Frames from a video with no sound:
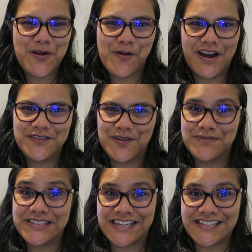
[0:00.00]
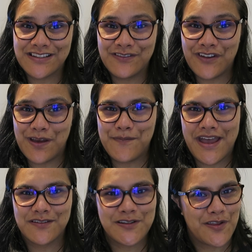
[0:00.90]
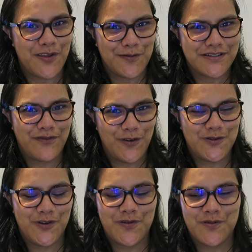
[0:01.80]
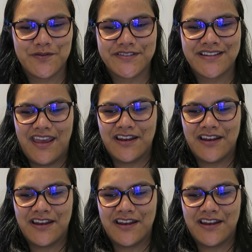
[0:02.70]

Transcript: quite obsessive about those food journals,